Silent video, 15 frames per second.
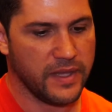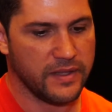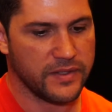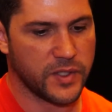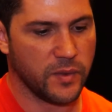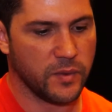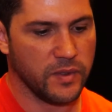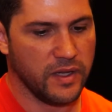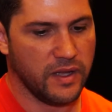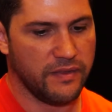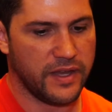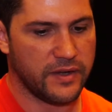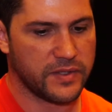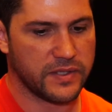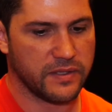So
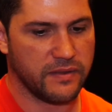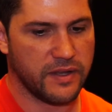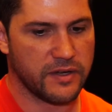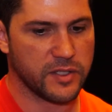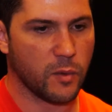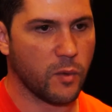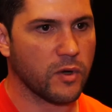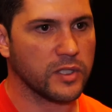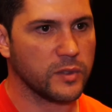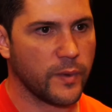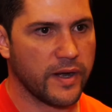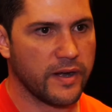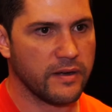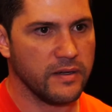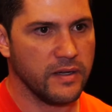there's a world
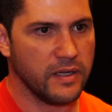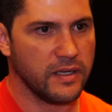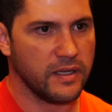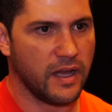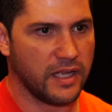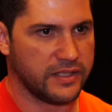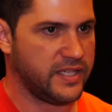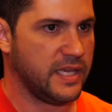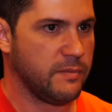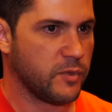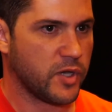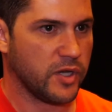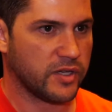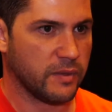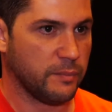where a team
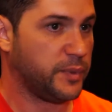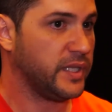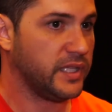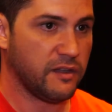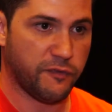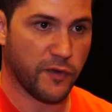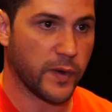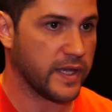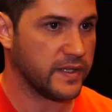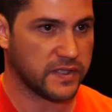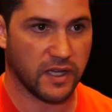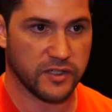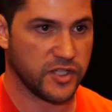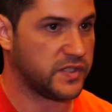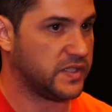could completely focus
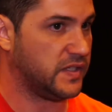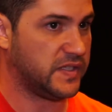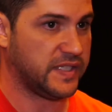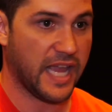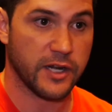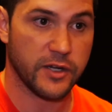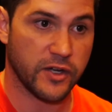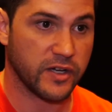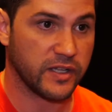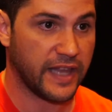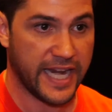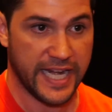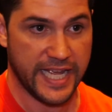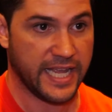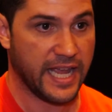on just the standard
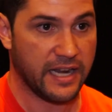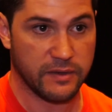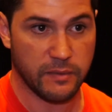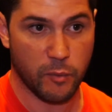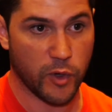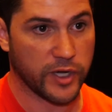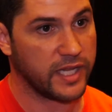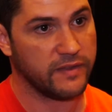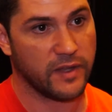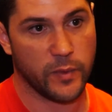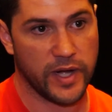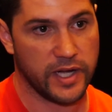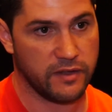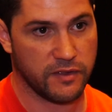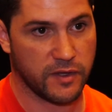laning and working their
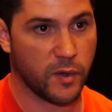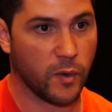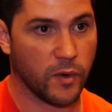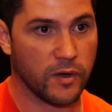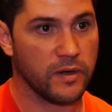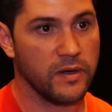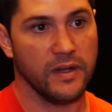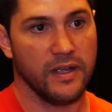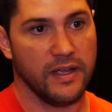way to the core.